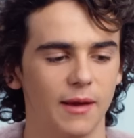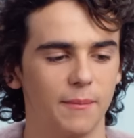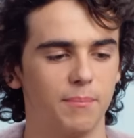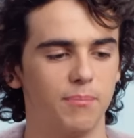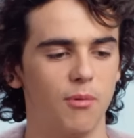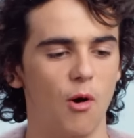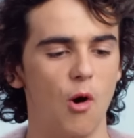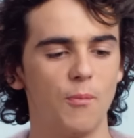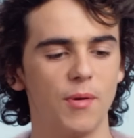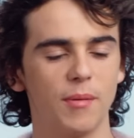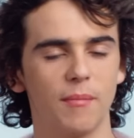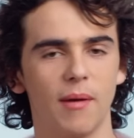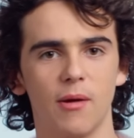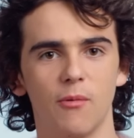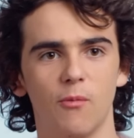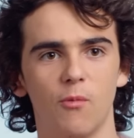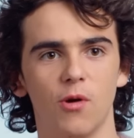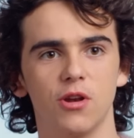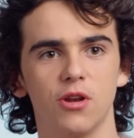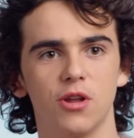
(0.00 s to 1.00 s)
like open my
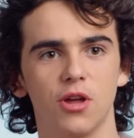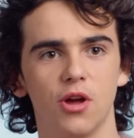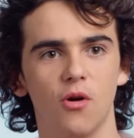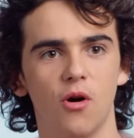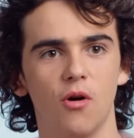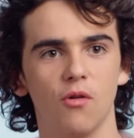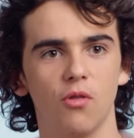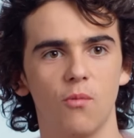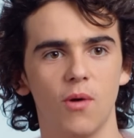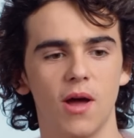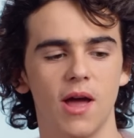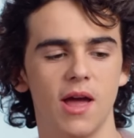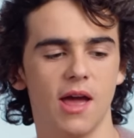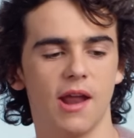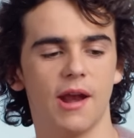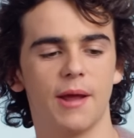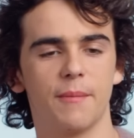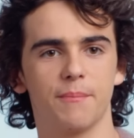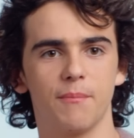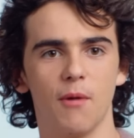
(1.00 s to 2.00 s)
window all the way
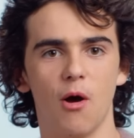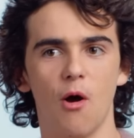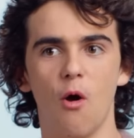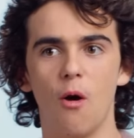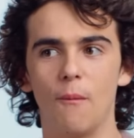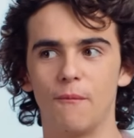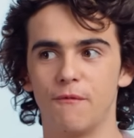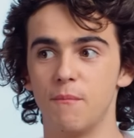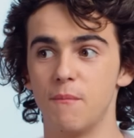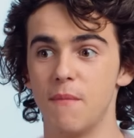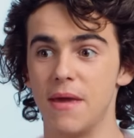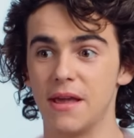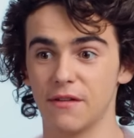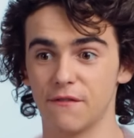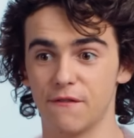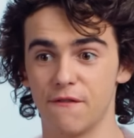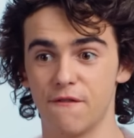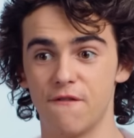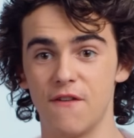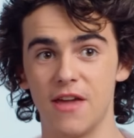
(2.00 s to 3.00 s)
and I make
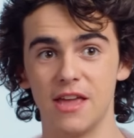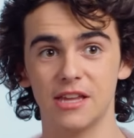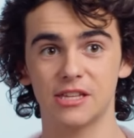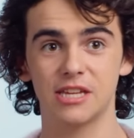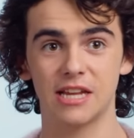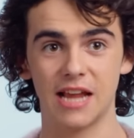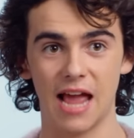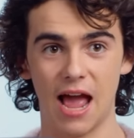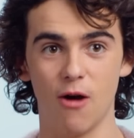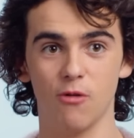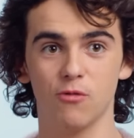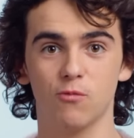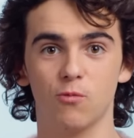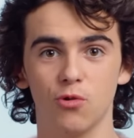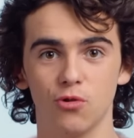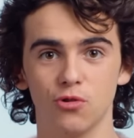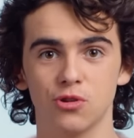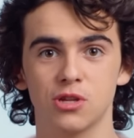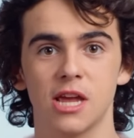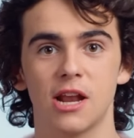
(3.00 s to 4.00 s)
it facing
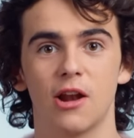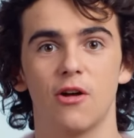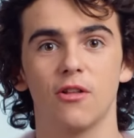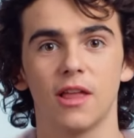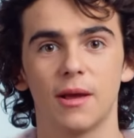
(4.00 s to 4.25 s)
outwards and